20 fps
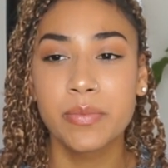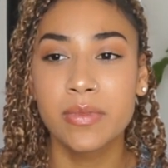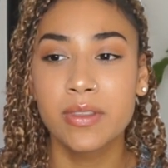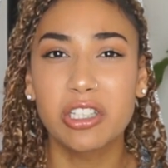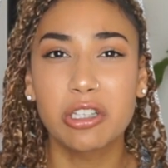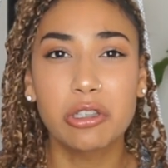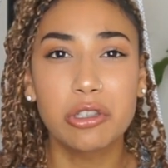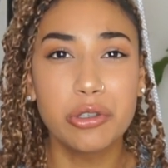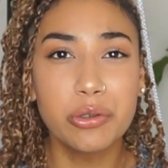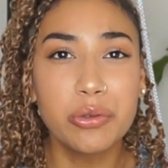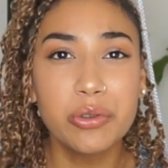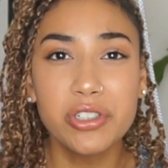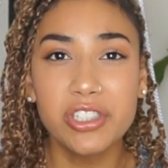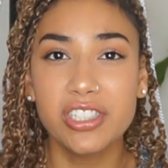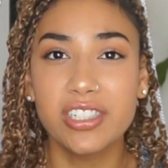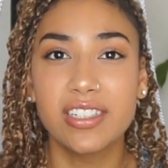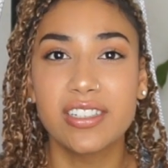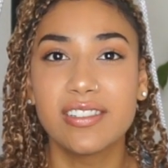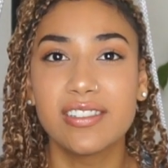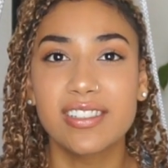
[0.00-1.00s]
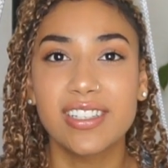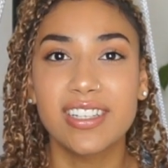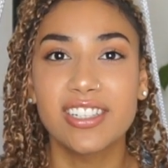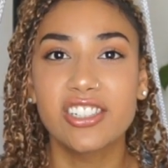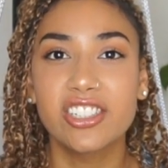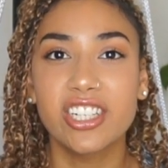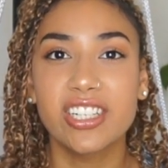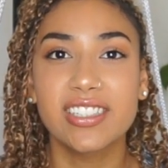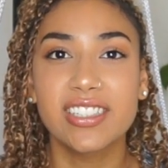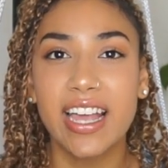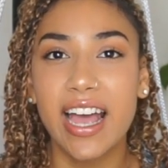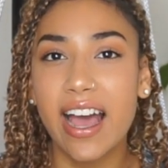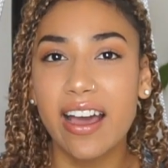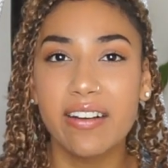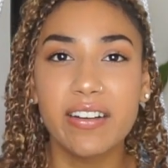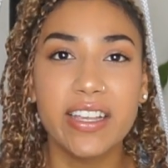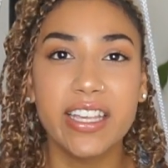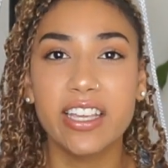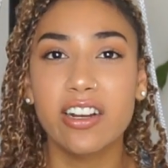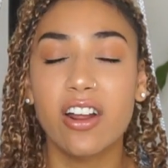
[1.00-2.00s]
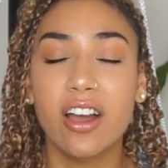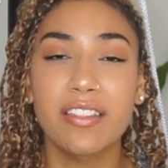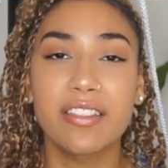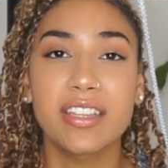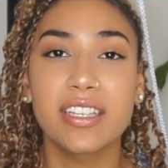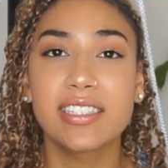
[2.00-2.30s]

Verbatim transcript: solutions and just how to get on